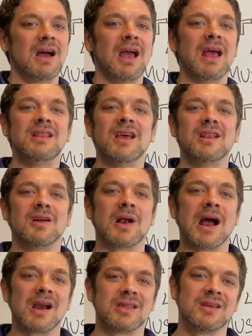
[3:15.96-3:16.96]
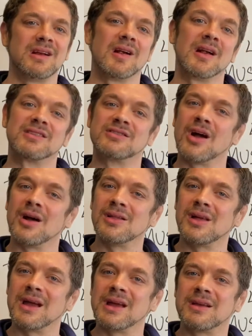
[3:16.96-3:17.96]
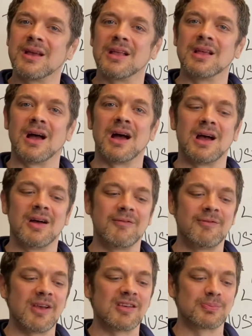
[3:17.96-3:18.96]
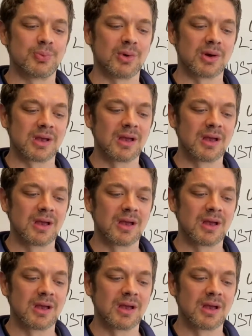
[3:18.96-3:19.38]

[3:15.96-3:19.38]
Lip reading: and then they're out of there. It's not like Facebook.